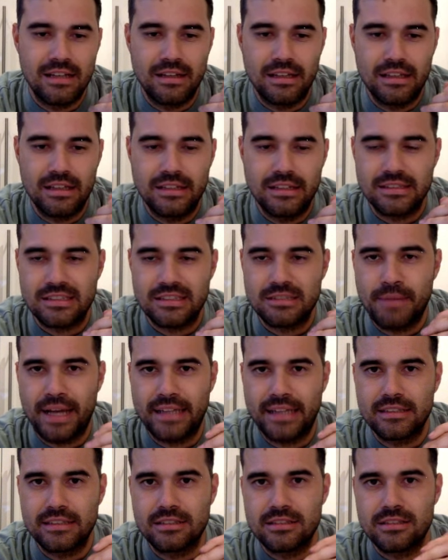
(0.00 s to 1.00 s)
He's
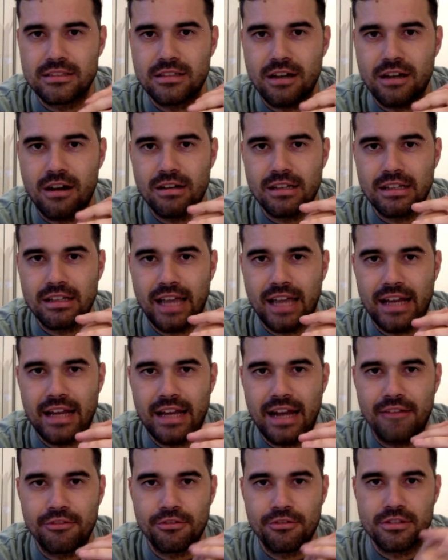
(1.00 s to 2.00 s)
expected to start again
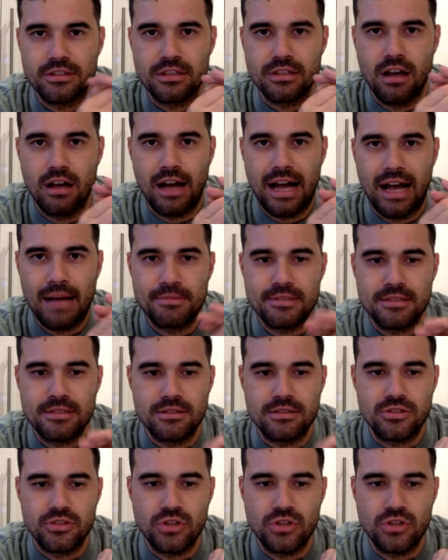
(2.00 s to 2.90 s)
after his long absence.